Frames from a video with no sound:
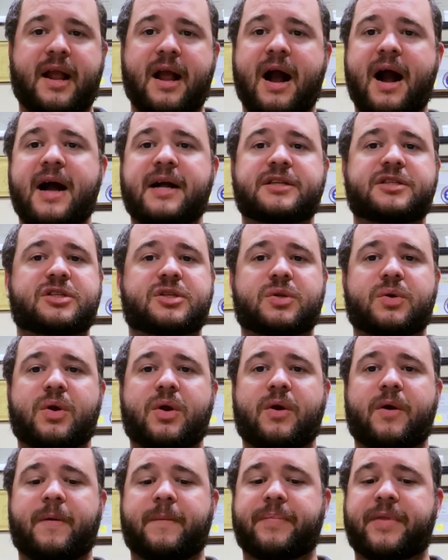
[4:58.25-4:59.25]
God's
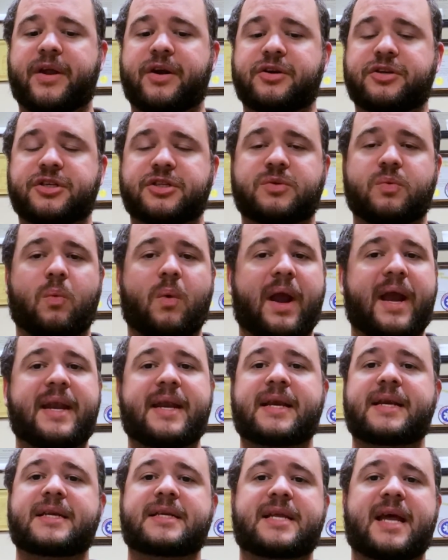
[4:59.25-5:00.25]
throne that are just
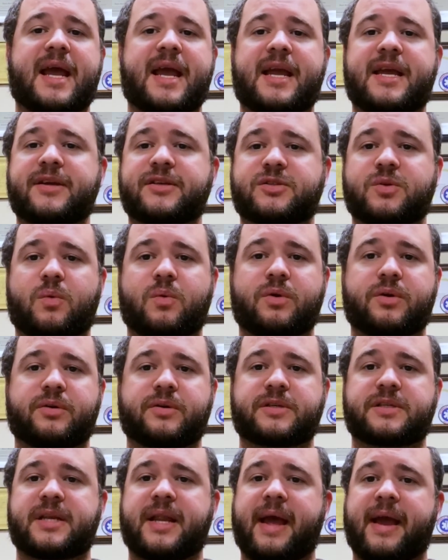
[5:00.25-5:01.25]
waiting to take his
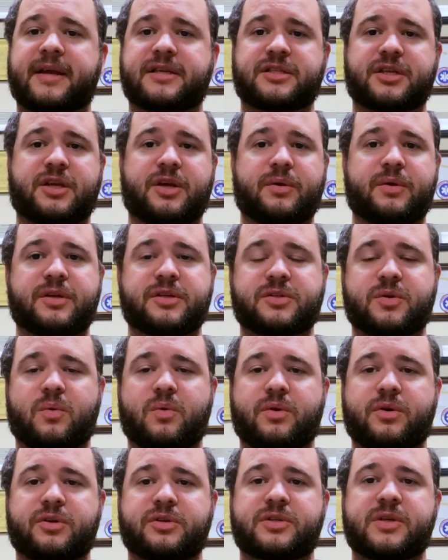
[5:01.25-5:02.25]
orders and execute his
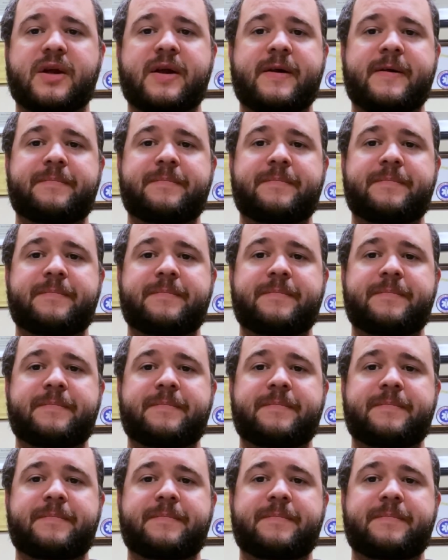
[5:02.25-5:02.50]
orders.